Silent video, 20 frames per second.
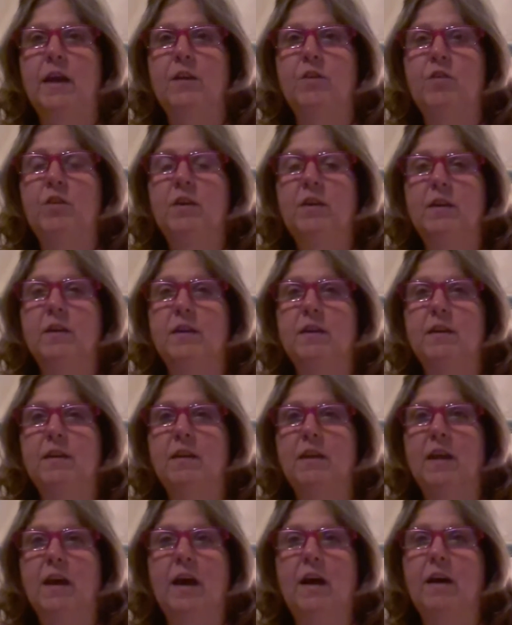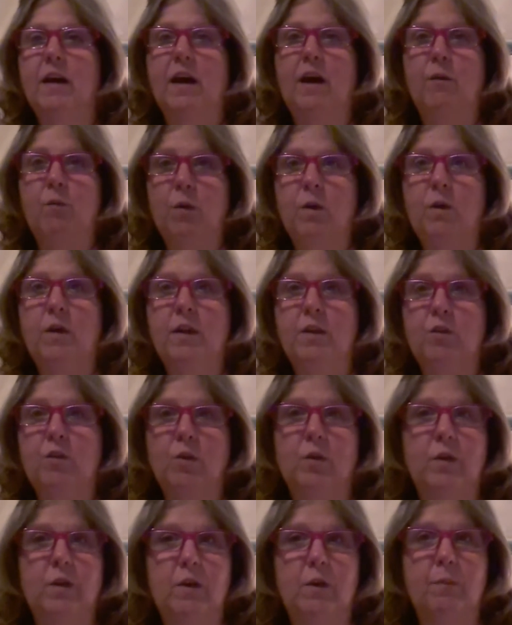she's just I really
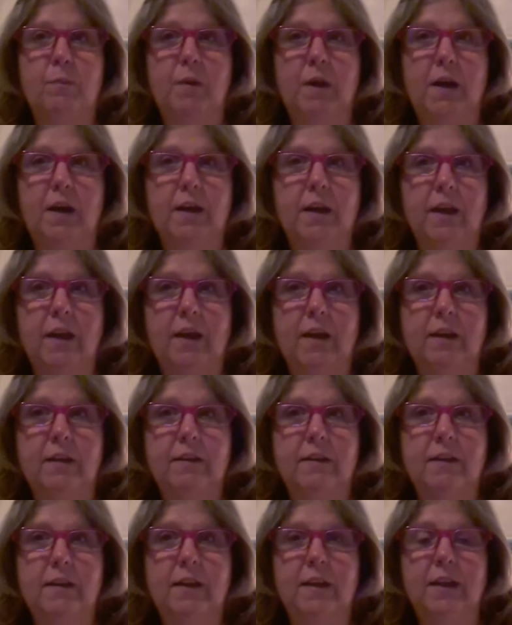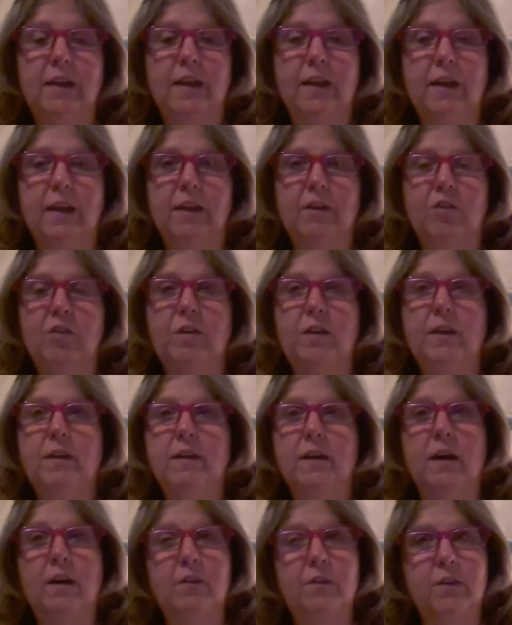enjoy her podcast. And
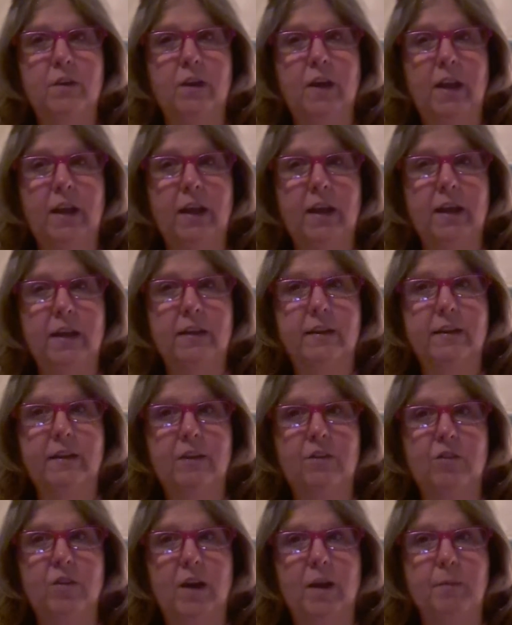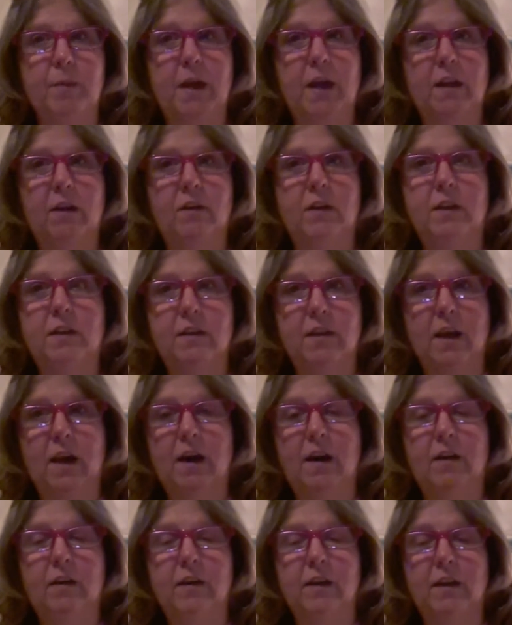she's also got an Etsy shop, Adelaide's
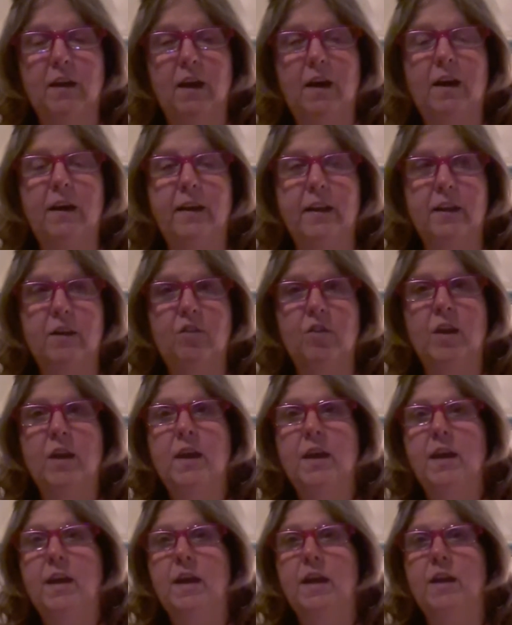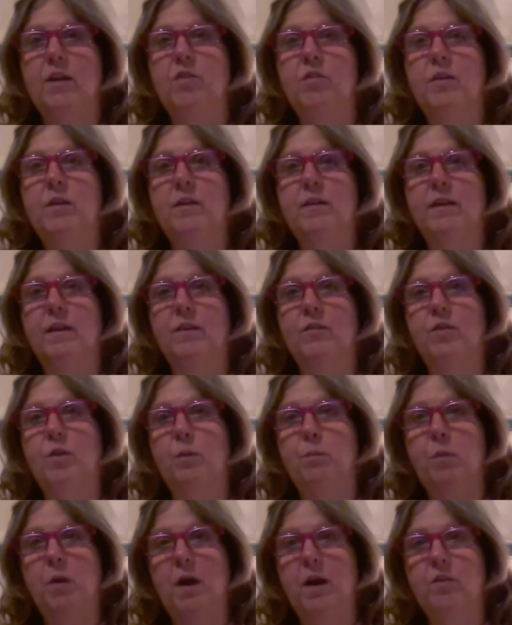Cottage, and she sells
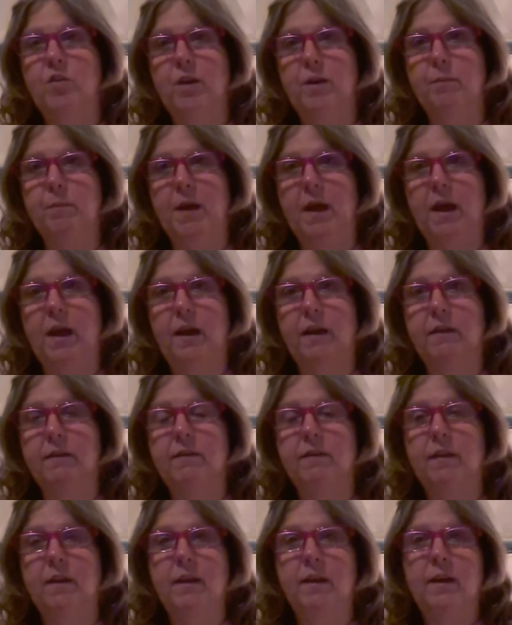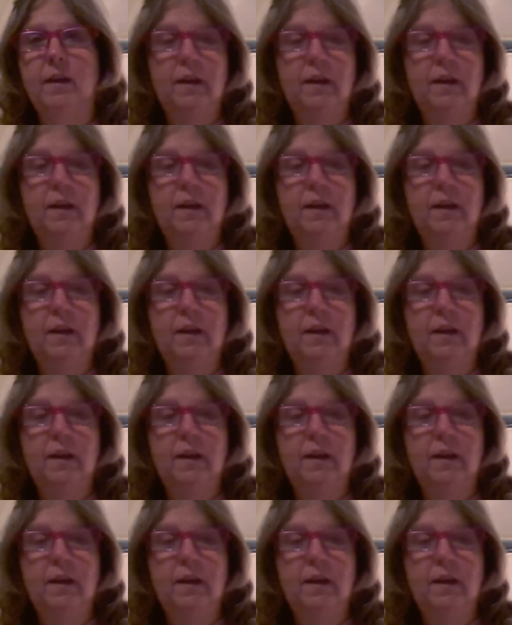her project bags.